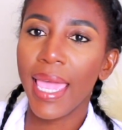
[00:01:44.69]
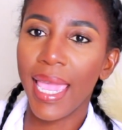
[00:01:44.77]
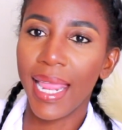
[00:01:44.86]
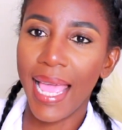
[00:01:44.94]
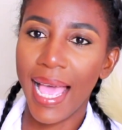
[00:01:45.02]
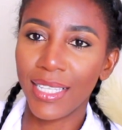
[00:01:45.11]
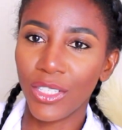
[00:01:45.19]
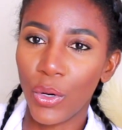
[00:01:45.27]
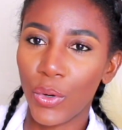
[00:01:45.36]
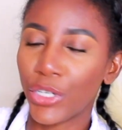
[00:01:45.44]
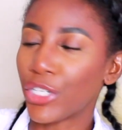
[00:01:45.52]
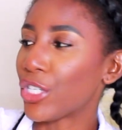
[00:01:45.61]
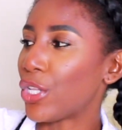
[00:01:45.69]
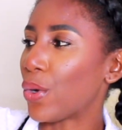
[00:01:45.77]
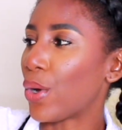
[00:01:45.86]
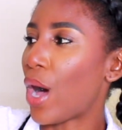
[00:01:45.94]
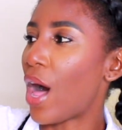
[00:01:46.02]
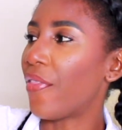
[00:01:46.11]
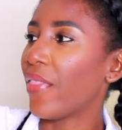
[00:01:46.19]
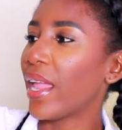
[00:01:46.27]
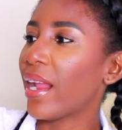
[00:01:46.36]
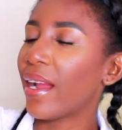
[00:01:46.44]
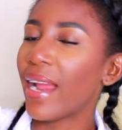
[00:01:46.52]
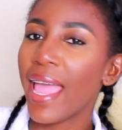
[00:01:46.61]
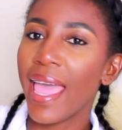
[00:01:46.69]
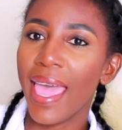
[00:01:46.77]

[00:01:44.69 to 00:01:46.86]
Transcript: and it has a Gorgius logo on there,